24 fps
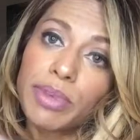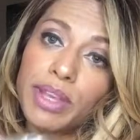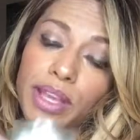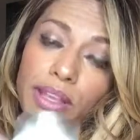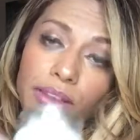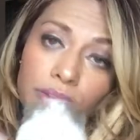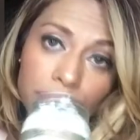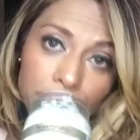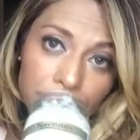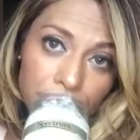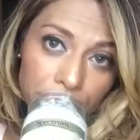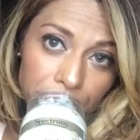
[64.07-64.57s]

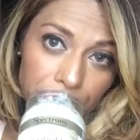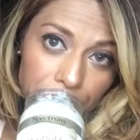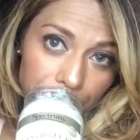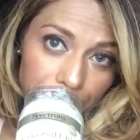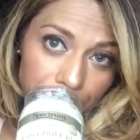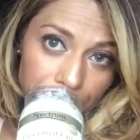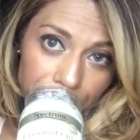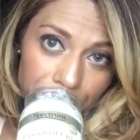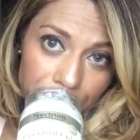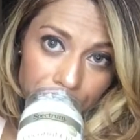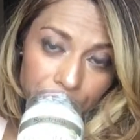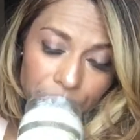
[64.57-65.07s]
my
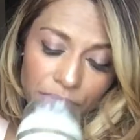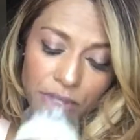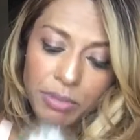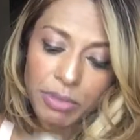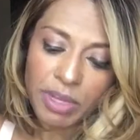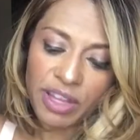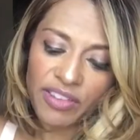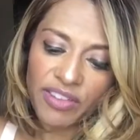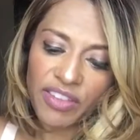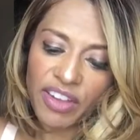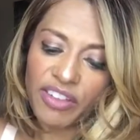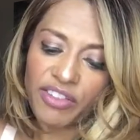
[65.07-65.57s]

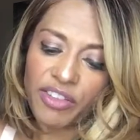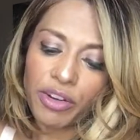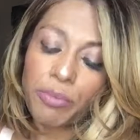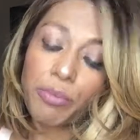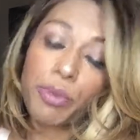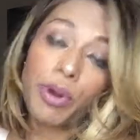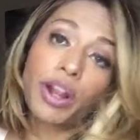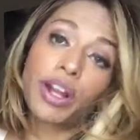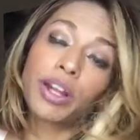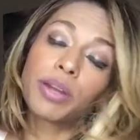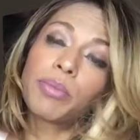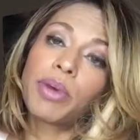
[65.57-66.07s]
my
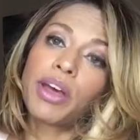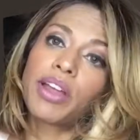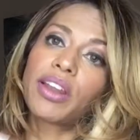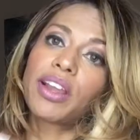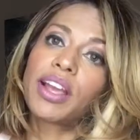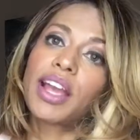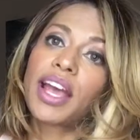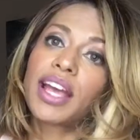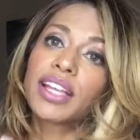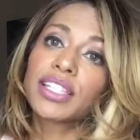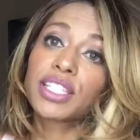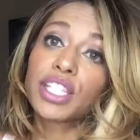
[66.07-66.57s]
favorite part about
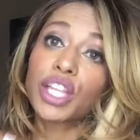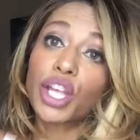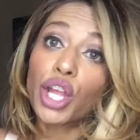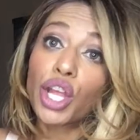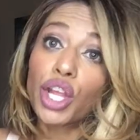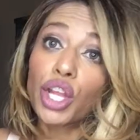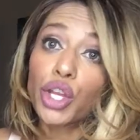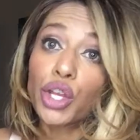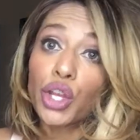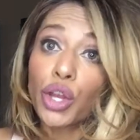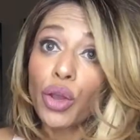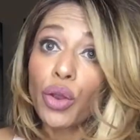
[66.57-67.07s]
it. it has
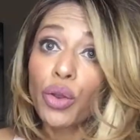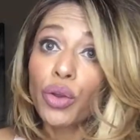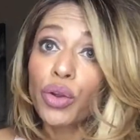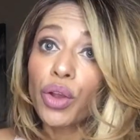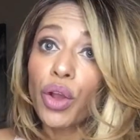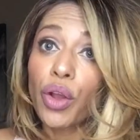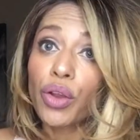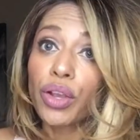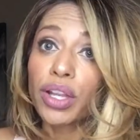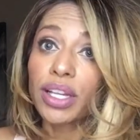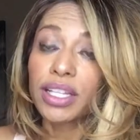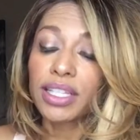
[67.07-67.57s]
no
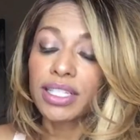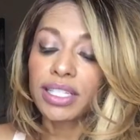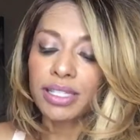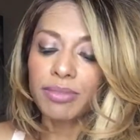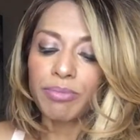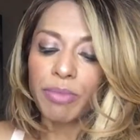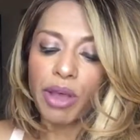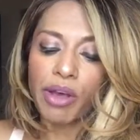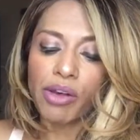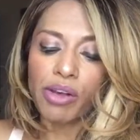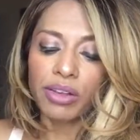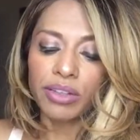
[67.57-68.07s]
coconut
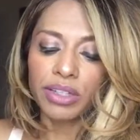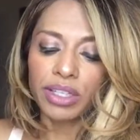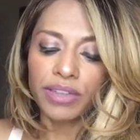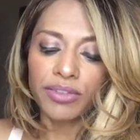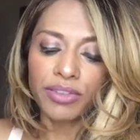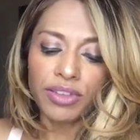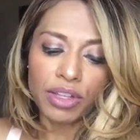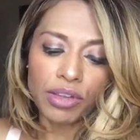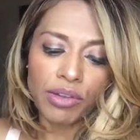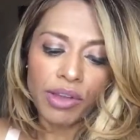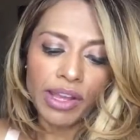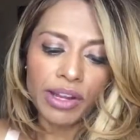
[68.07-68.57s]
smell,
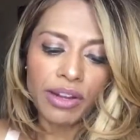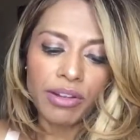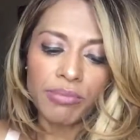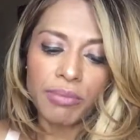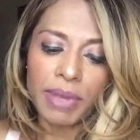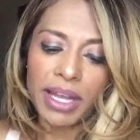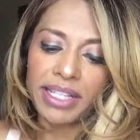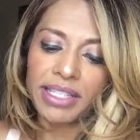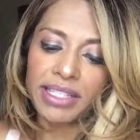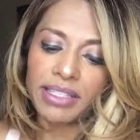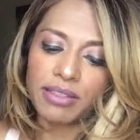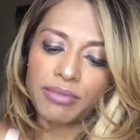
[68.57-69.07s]
even though I don't
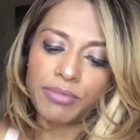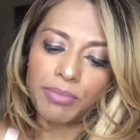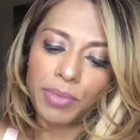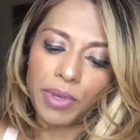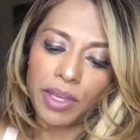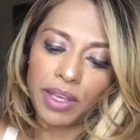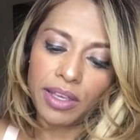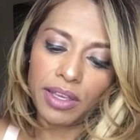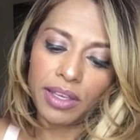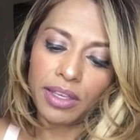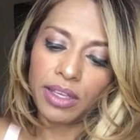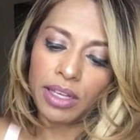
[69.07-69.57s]
mind it.
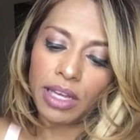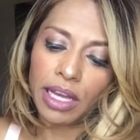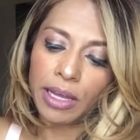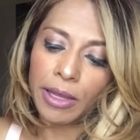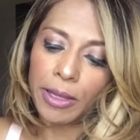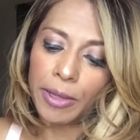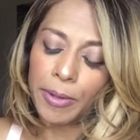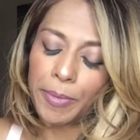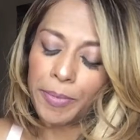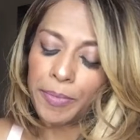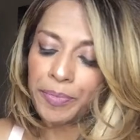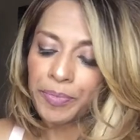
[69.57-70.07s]
But
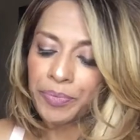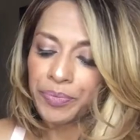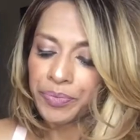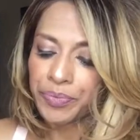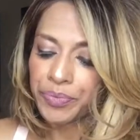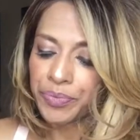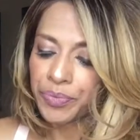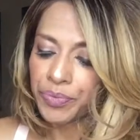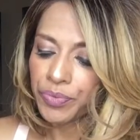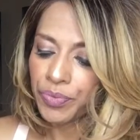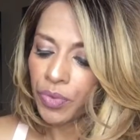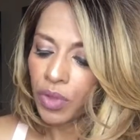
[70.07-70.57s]
um,
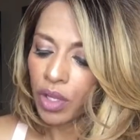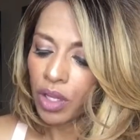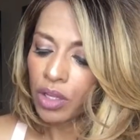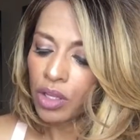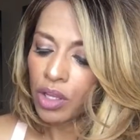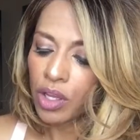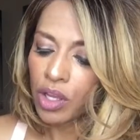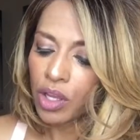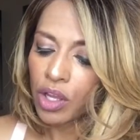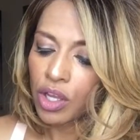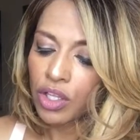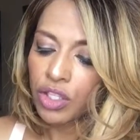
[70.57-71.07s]

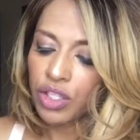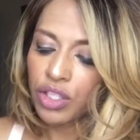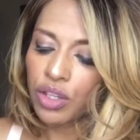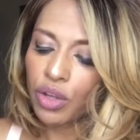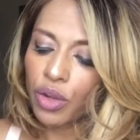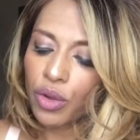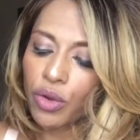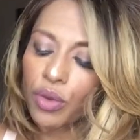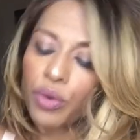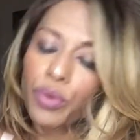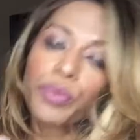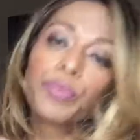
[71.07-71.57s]

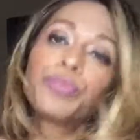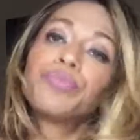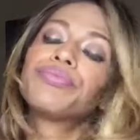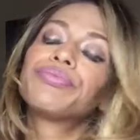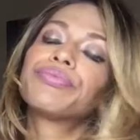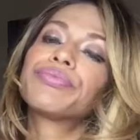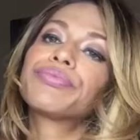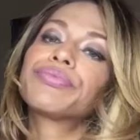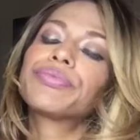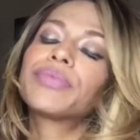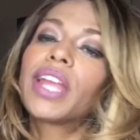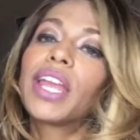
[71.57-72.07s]
so,
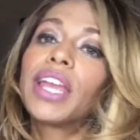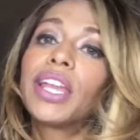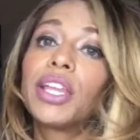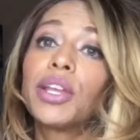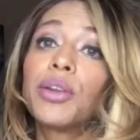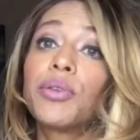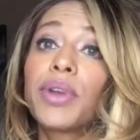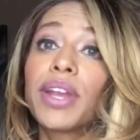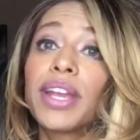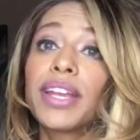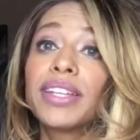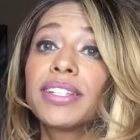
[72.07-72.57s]

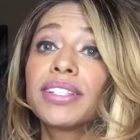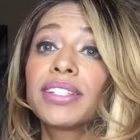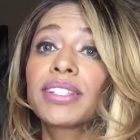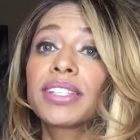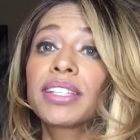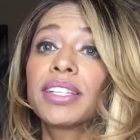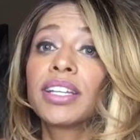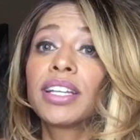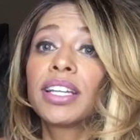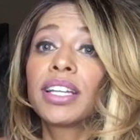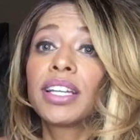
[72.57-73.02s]
anyways,